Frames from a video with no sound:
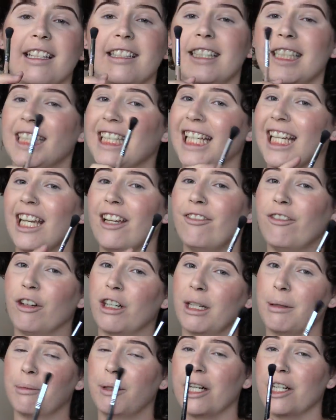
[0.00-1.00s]
This is the
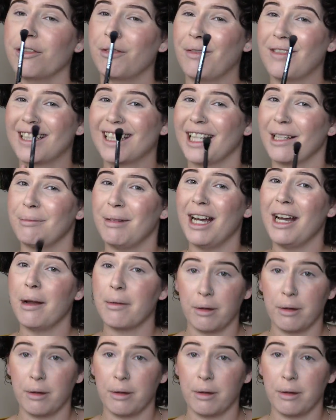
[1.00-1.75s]
E40 brush from Sigma.